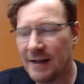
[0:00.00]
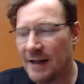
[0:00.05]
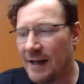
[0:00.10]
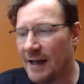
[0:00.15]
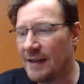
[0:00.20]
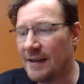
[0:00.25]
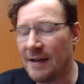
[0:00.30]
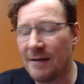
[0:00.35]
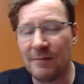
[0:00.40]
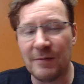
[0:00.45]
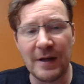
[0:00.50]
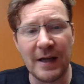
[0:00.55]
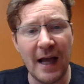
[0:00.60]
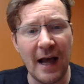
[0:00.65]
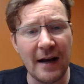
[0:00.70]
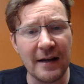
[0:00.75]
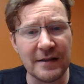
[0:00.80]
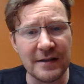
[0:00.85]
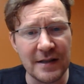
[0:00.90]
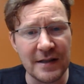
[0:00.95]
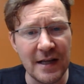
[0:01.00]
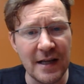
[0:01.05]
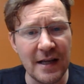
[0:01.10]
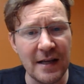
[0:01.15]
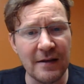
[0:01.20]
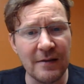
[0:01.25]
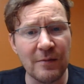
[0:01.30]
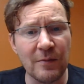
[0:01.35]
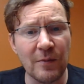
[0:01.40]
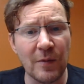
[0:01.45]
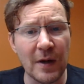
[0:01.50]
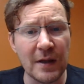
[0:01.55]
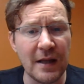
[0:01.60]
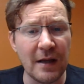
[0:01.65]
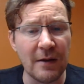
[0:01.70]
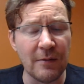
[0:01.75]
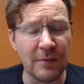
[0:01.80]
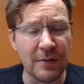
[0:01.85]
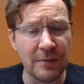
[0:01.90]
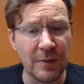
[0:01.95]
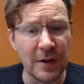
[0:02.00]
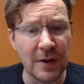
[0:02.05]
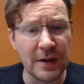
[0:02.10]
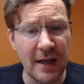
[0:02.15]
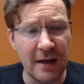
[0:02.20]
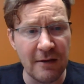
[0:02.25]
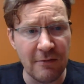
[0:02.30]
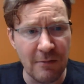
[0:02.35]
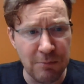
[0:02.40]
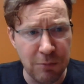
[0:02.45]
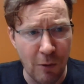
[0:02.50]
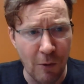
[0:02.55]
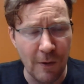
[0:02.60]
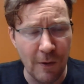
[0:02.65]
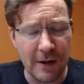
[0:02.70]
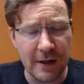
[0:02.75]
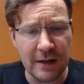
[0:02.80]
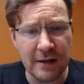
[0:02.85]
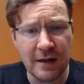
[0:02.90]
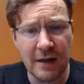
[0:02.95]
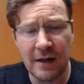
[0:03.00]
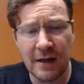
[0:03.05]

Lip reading: And then we got to see what they reported.